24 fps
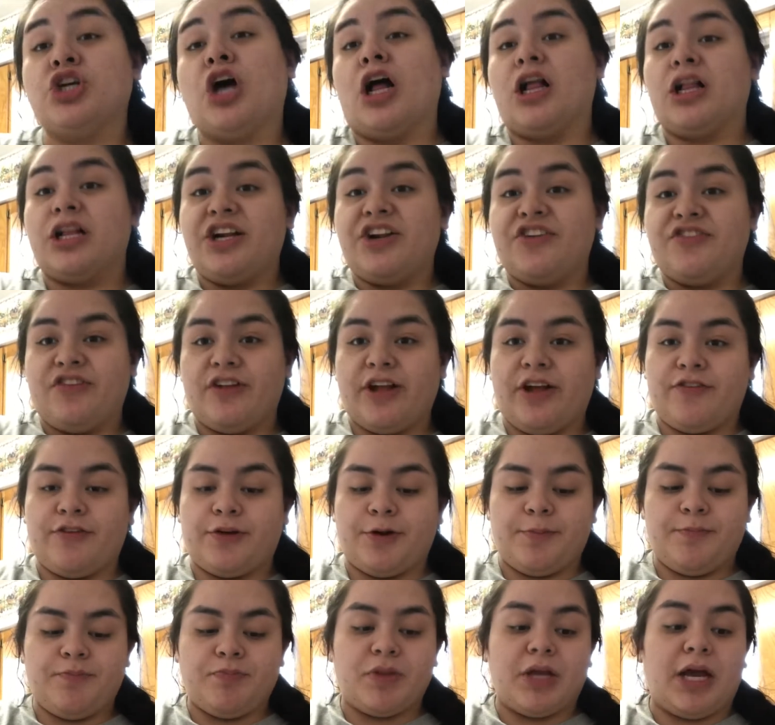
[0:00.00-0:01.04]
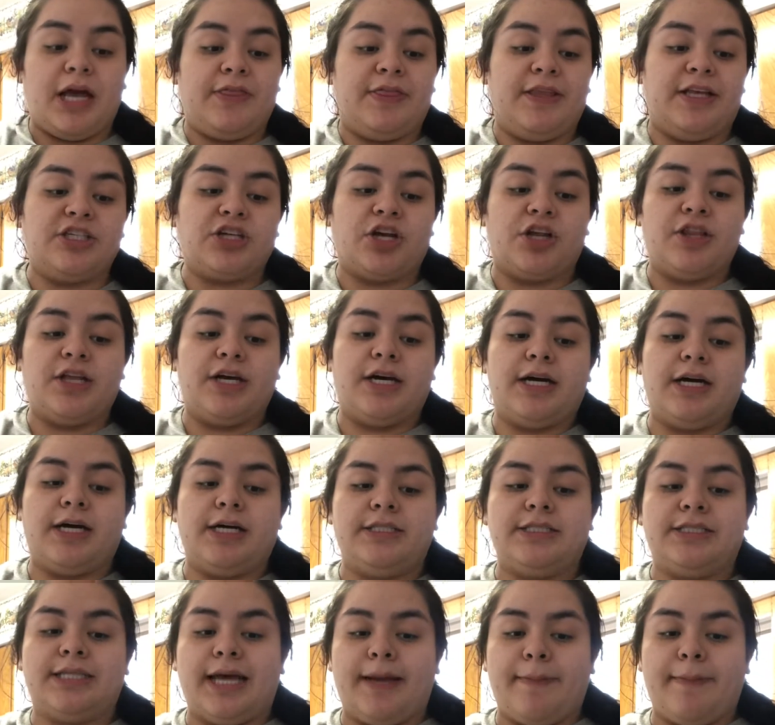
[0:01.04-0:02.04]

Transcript: chocolate flavor. And these are the